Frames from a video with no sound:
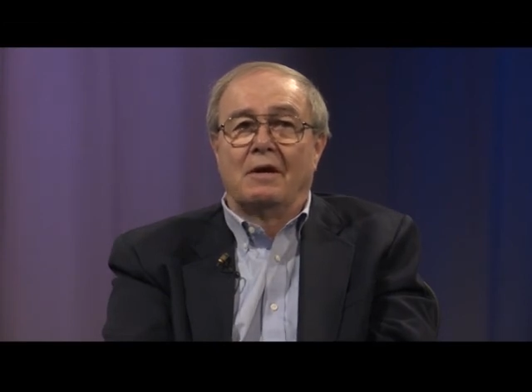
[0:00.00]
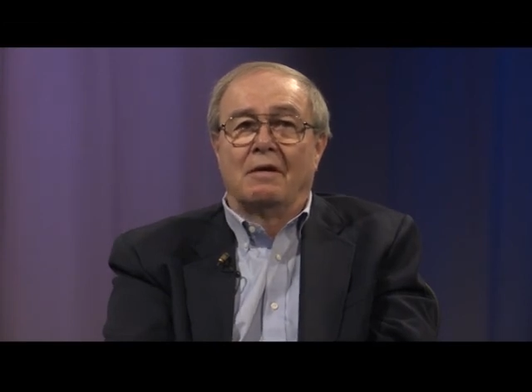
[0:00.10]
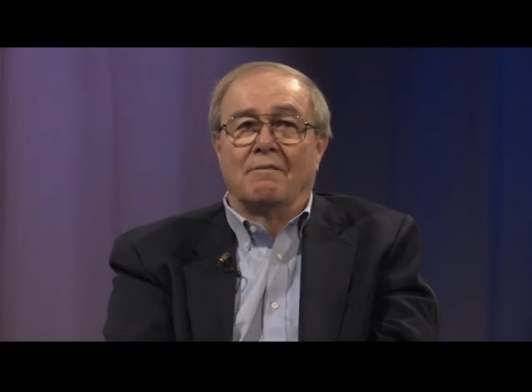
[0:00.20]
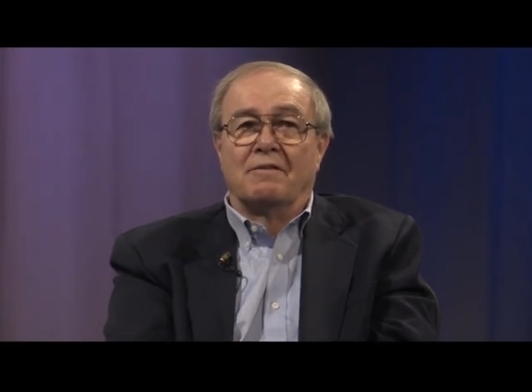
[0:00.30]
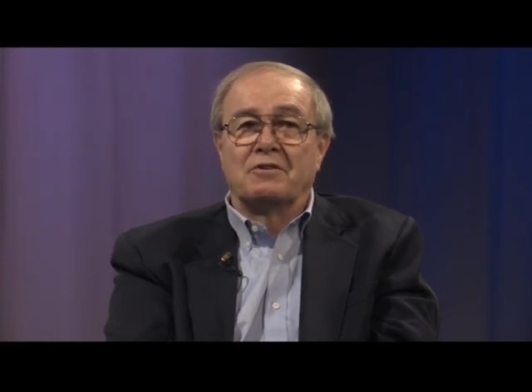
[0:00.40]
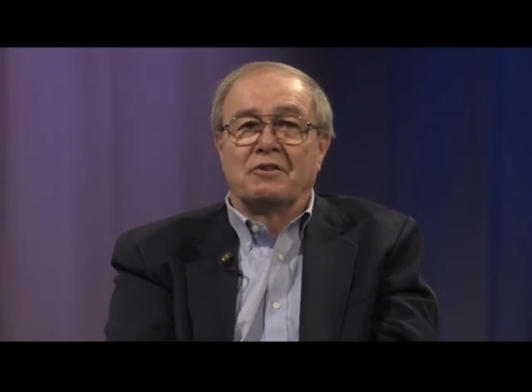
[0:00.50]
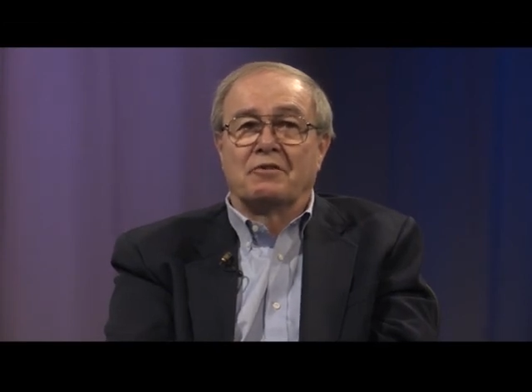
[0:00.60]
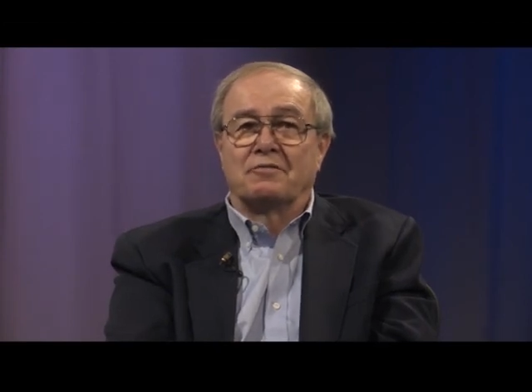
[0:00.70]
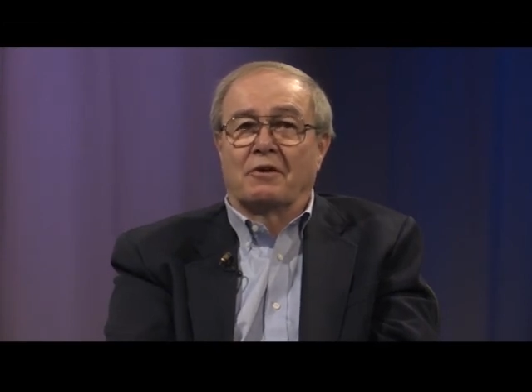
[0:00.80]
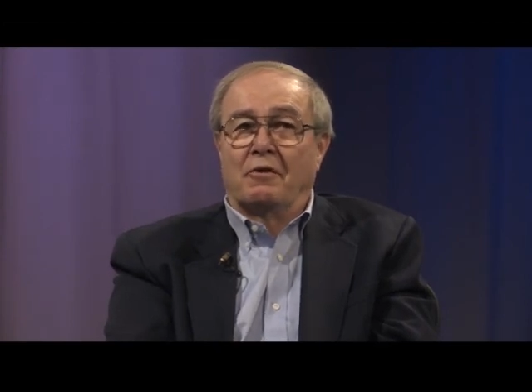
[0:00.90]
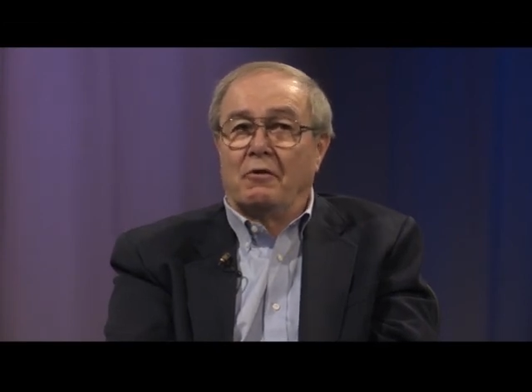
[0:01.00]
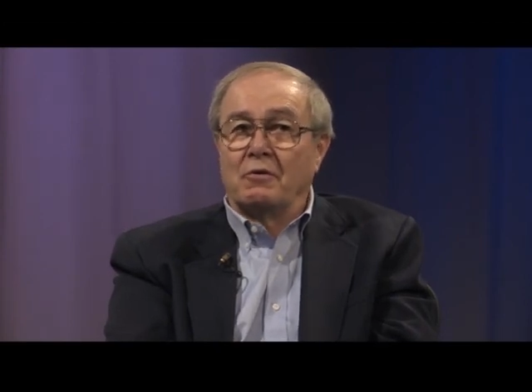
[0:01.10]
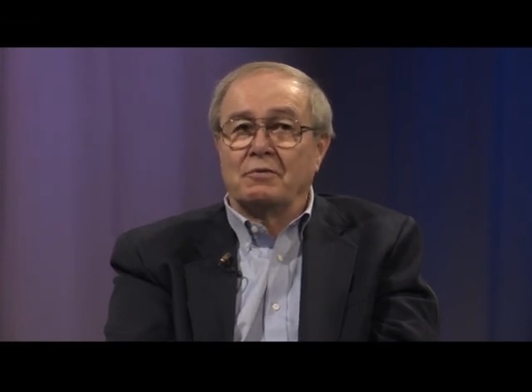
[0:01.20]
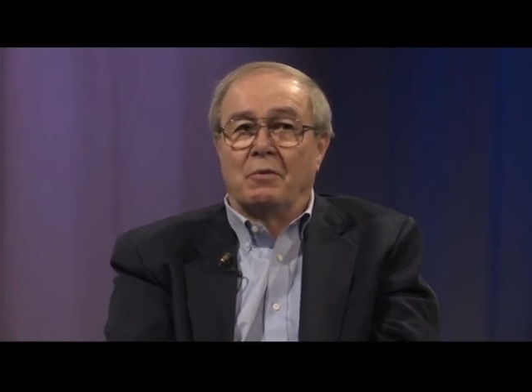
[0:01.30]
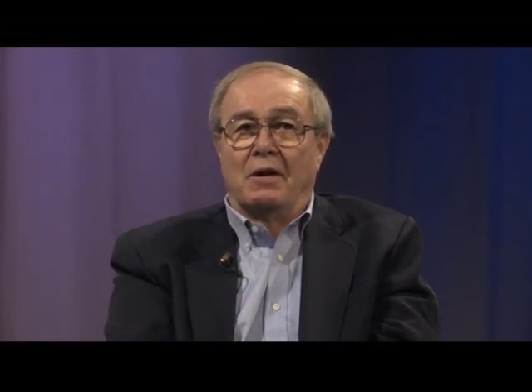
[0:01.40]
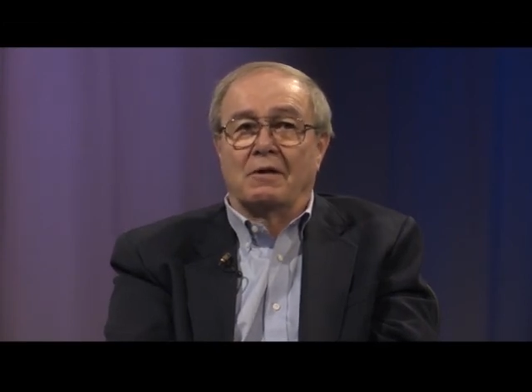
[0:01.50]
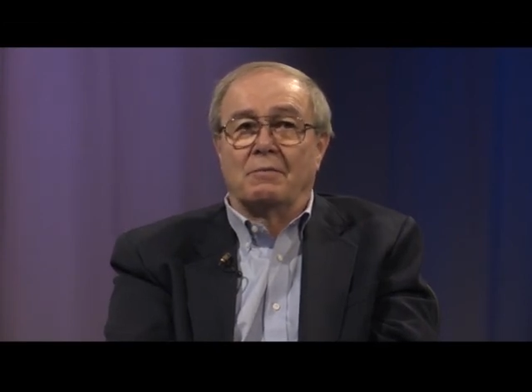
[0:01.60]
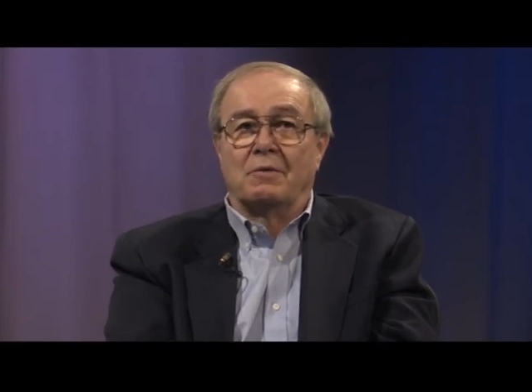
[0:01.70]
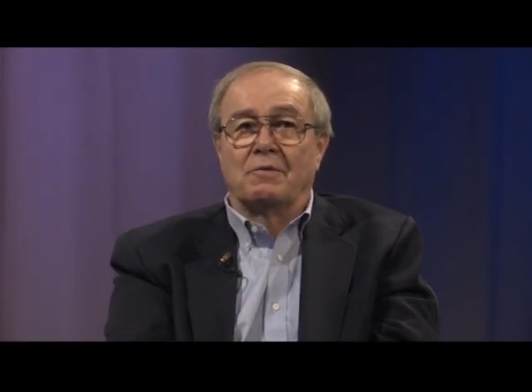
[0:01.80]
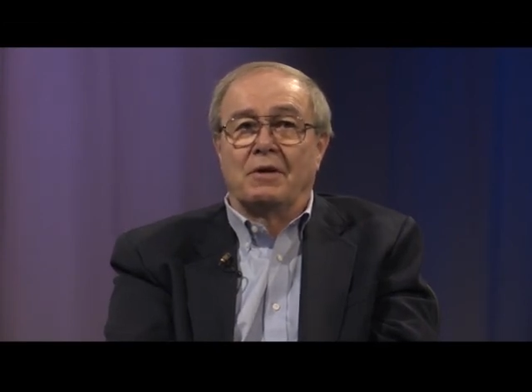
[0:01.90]
Visitors are always welcome to
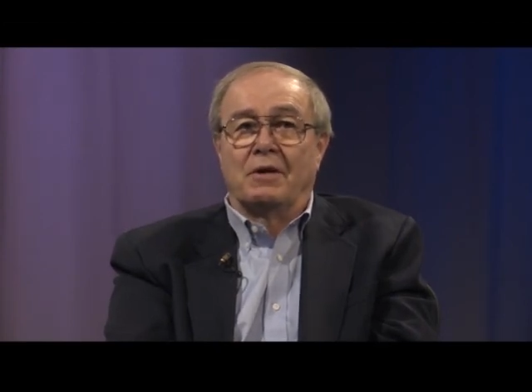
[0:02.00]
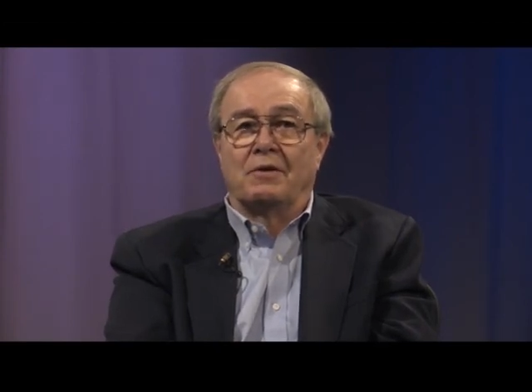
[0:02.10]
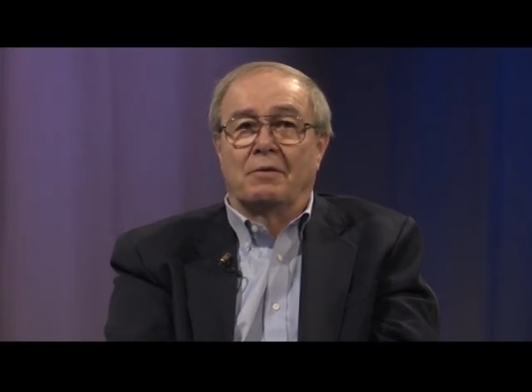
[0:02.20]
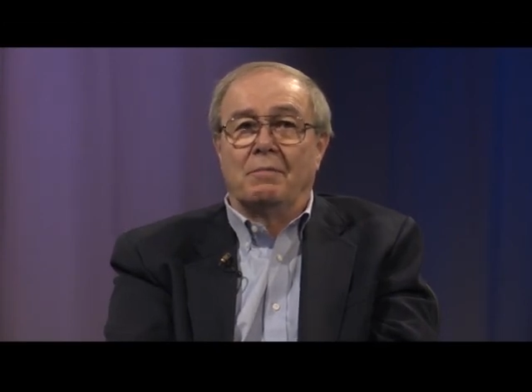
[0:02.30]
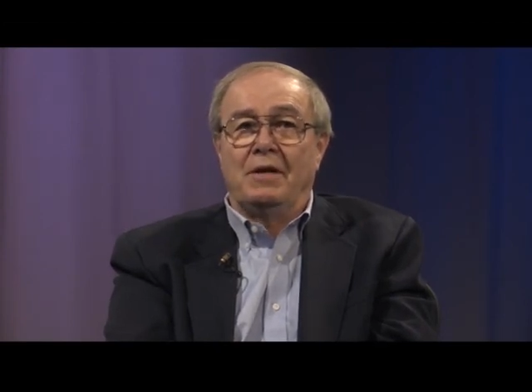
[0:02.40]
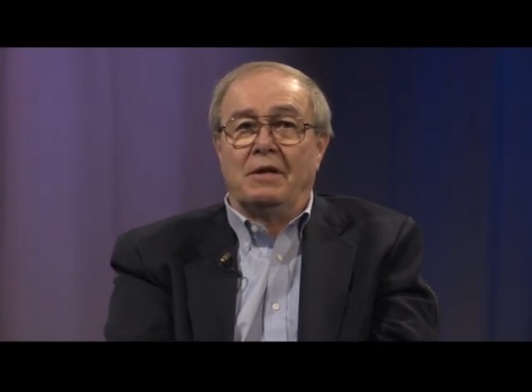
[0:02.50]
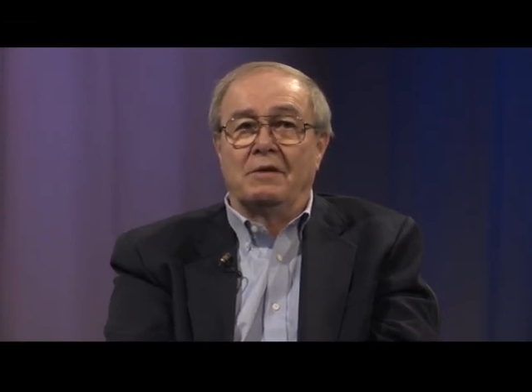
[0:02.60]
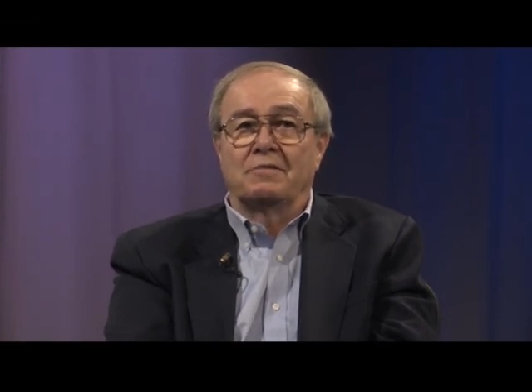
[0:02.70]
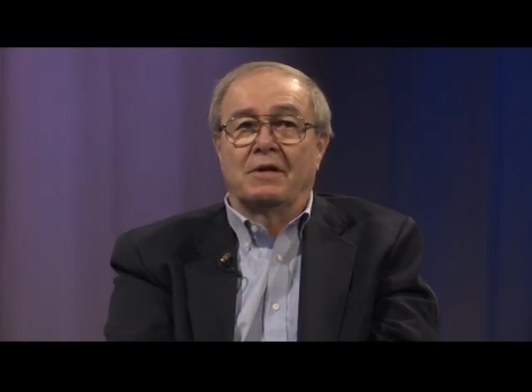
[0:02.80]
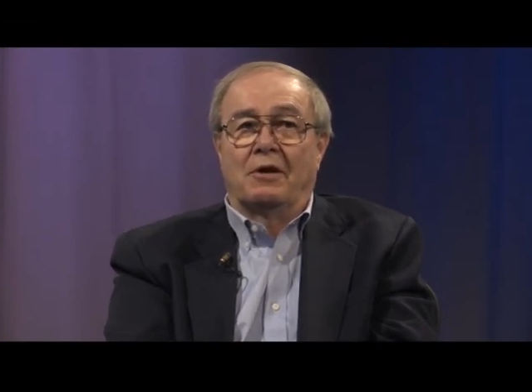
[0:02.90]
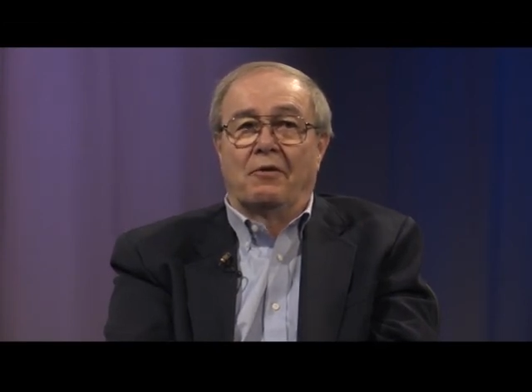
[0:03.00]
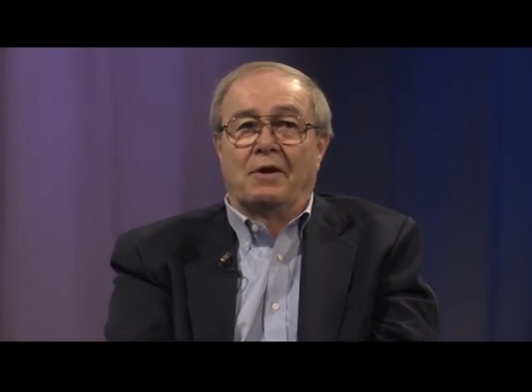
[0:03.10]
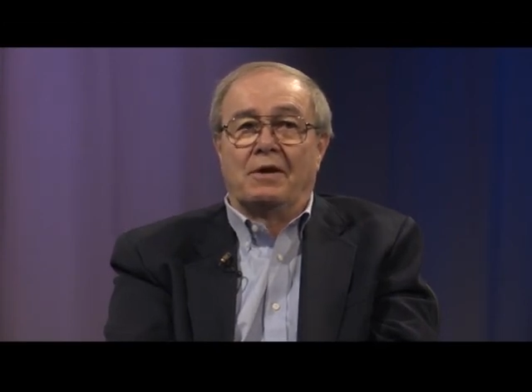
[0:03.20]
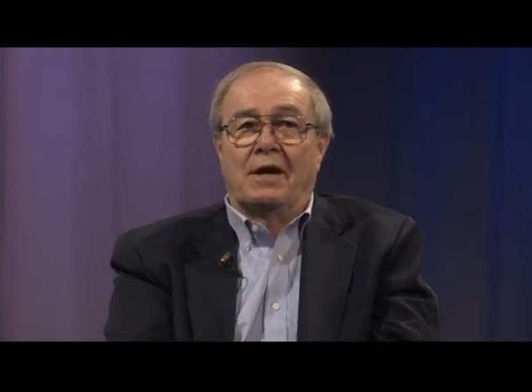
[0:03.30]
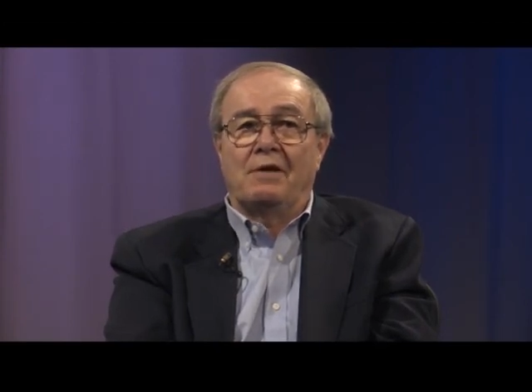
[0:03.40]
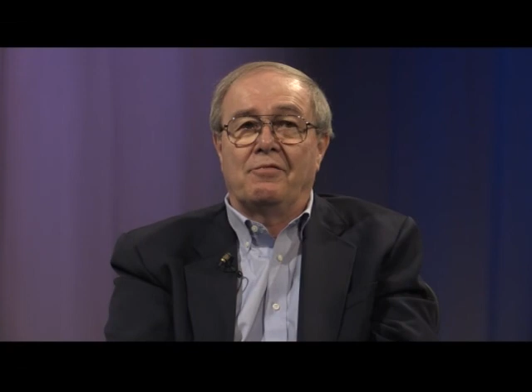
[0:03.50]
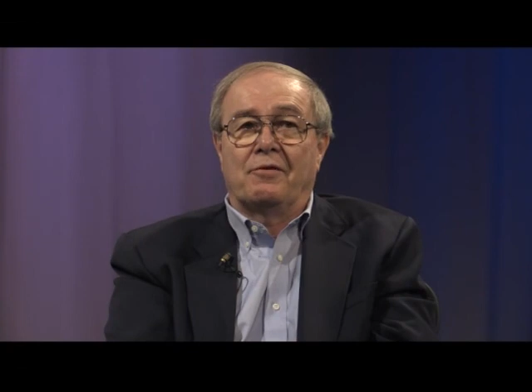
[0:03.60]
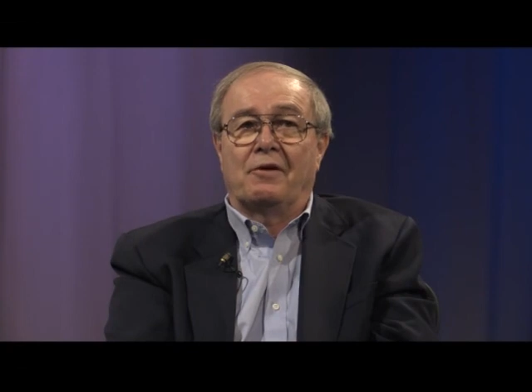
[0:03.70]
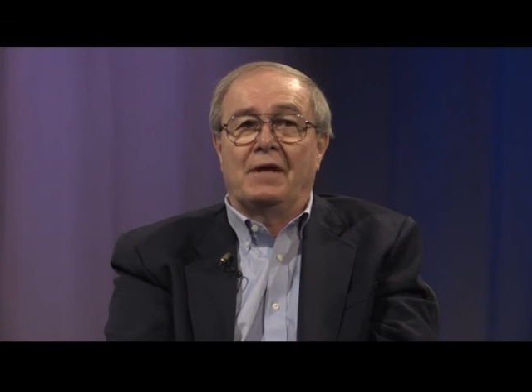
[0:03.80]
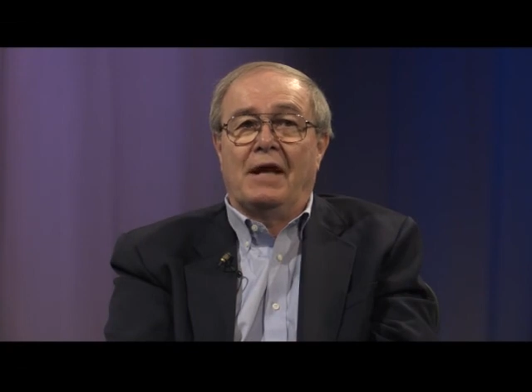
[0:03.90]
attend our meetings held at
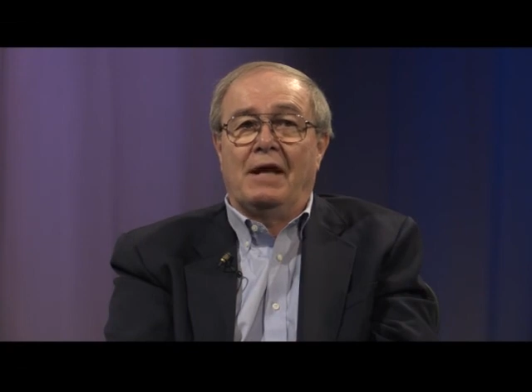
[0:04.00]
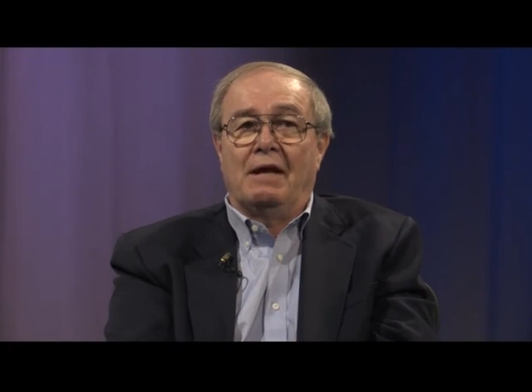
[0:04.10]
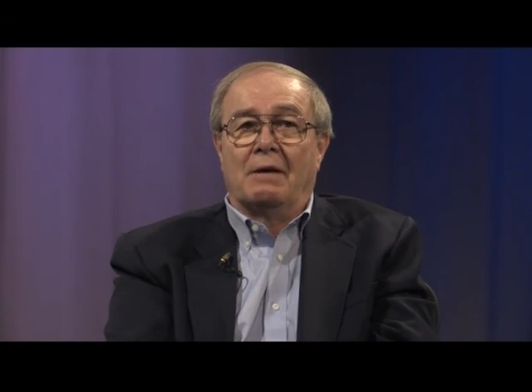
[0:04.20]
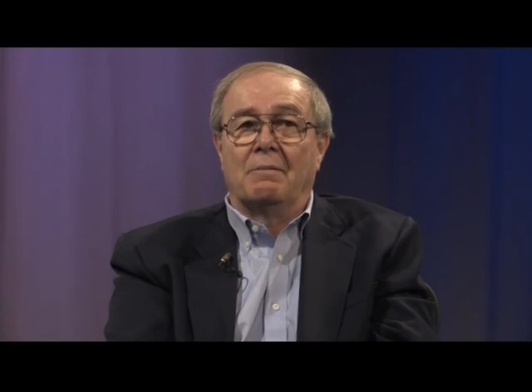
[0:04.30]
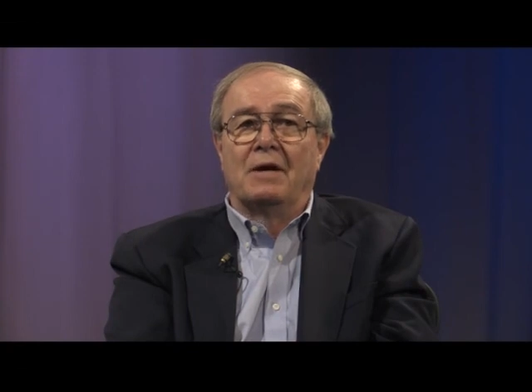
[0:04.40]
9.30 a.m.